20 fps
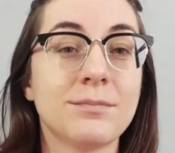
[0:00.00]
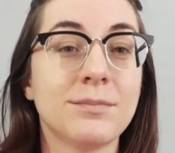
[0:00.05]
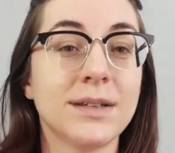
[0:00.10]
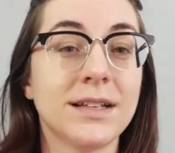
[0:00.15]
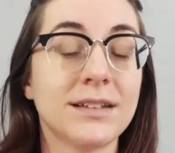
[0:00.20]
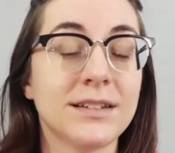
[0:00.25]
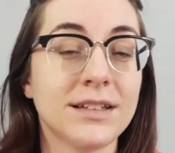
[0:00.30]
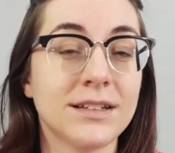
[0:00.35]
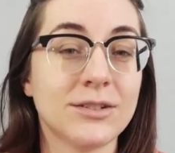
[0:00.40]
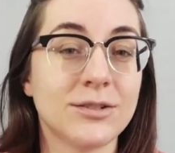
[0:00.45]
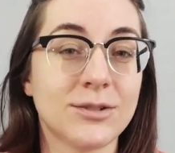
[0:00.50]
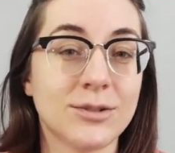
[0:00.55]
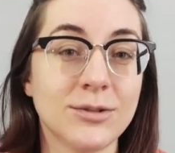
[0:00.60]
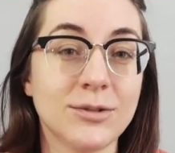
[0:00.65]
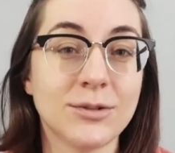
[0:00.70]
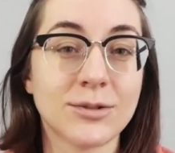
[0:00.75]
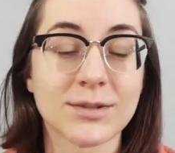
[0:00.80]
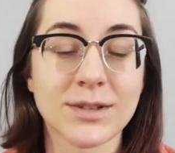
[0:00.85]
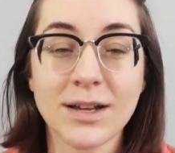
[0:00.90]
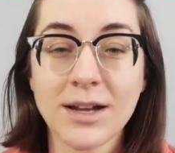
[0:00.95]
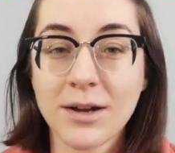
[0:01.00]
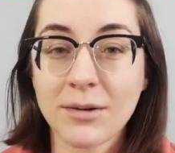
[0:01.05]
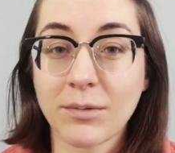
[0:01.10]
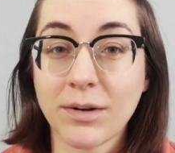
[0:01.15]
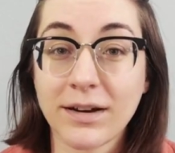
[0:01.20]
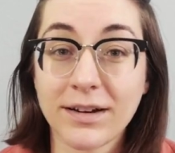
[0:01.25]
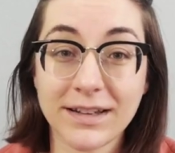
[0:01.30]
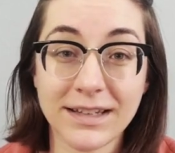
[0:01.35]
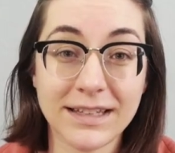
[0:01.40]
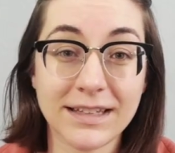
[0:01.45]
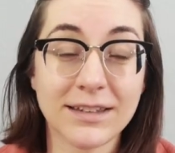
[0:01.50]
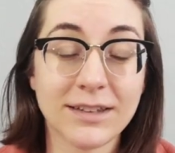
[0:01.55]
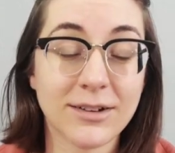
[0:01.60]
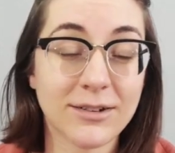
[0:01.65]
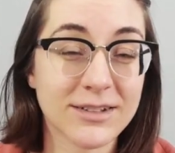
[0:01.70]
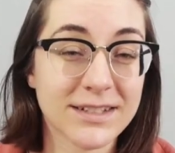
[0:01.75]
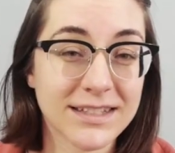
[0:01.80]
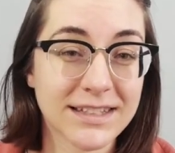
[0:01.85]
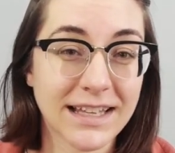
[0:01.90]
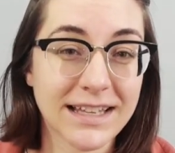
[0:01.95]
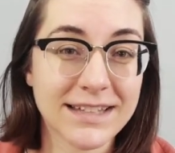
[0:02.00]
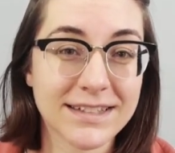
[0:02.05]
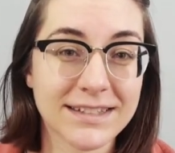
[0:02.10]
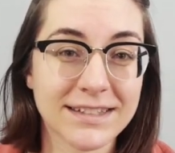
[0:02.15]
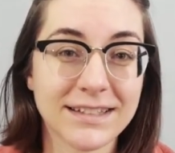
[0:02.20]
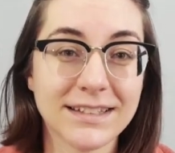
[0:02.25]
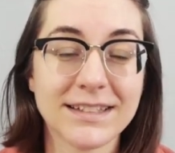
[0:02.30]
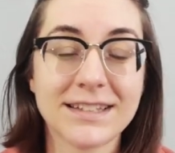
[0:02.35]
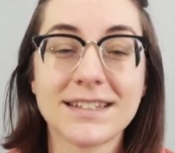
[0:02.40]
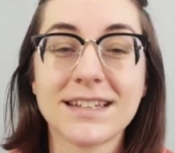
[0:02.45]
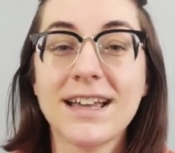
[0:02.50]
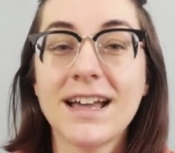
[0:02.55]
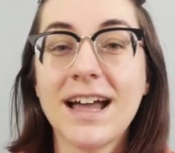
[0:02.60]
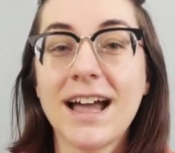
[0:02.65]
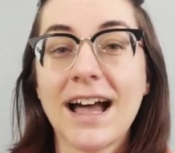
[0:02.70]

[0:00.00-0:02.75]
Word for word: building tools, where in those lessons,